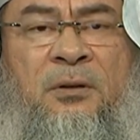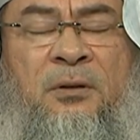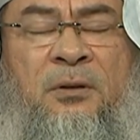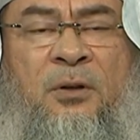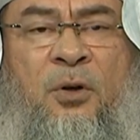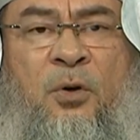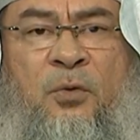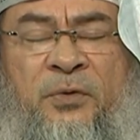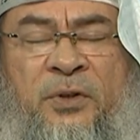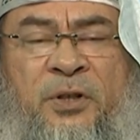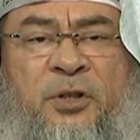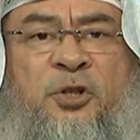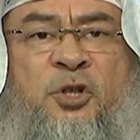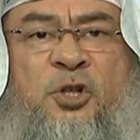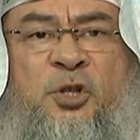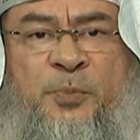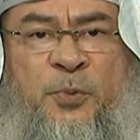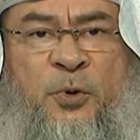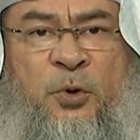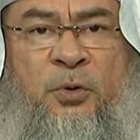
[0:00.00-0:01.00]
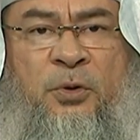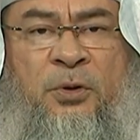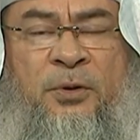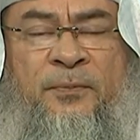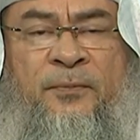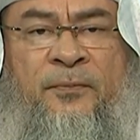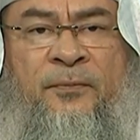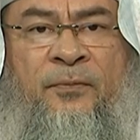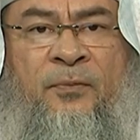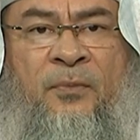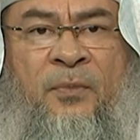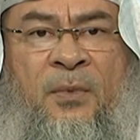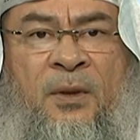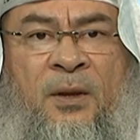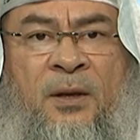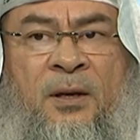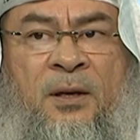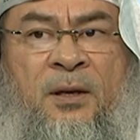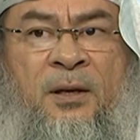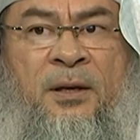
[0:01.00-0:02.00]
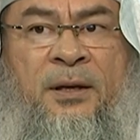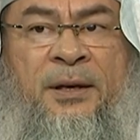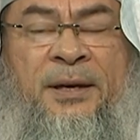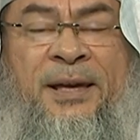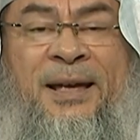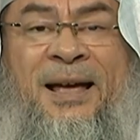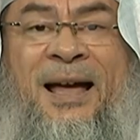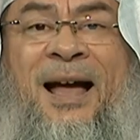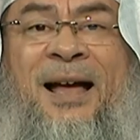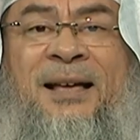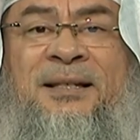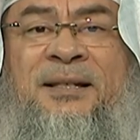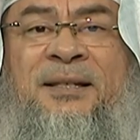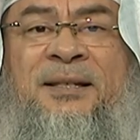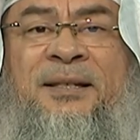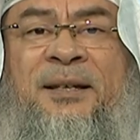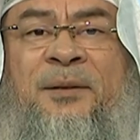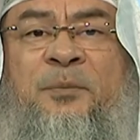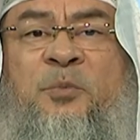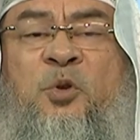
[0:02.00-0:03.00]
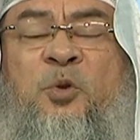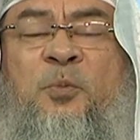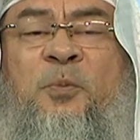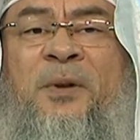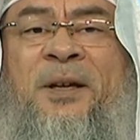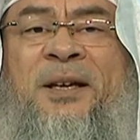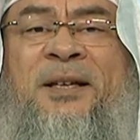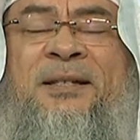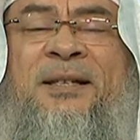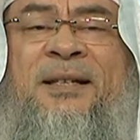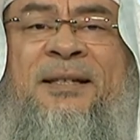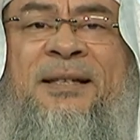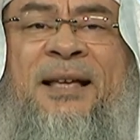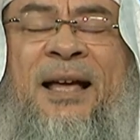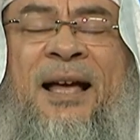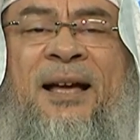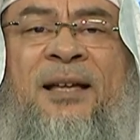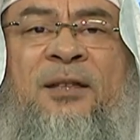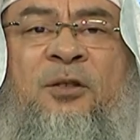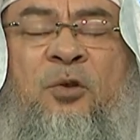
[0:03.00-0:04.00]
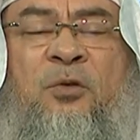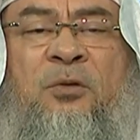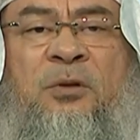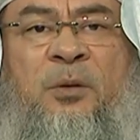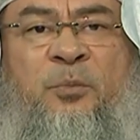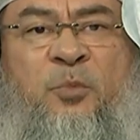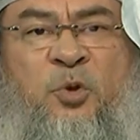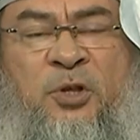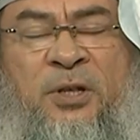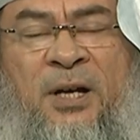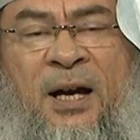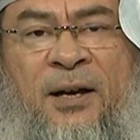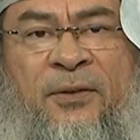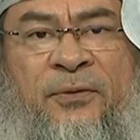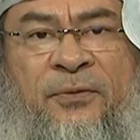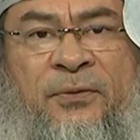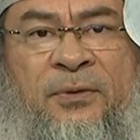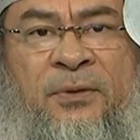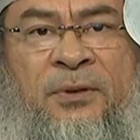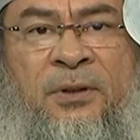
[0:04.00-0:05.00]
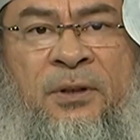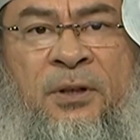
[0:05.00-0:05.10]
over a dispute, he asks him to place his hand on the mushaf